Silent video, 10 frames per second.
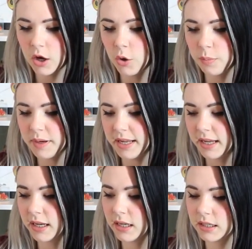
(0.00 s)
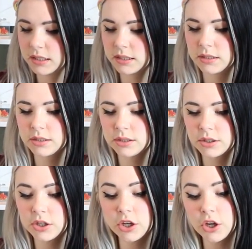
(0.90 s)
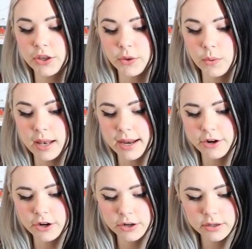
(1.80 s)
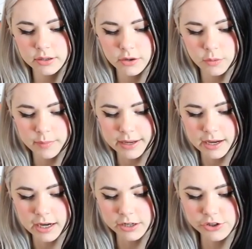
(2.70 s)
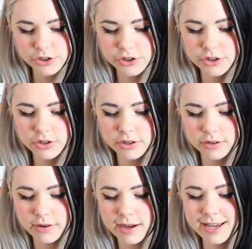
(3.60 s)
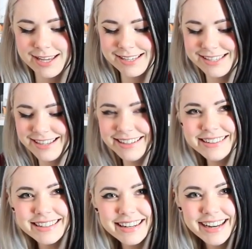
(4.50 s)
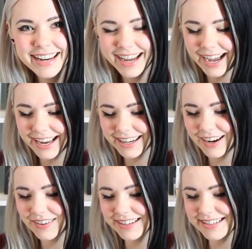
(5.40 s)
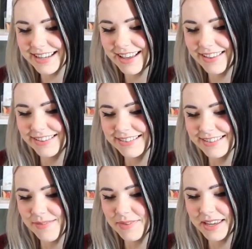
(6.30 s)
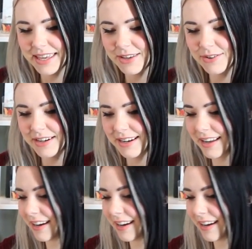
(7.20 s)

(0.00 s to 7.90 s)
opening your letter. Oh my gosh, you guys, I can already tell there's something cute in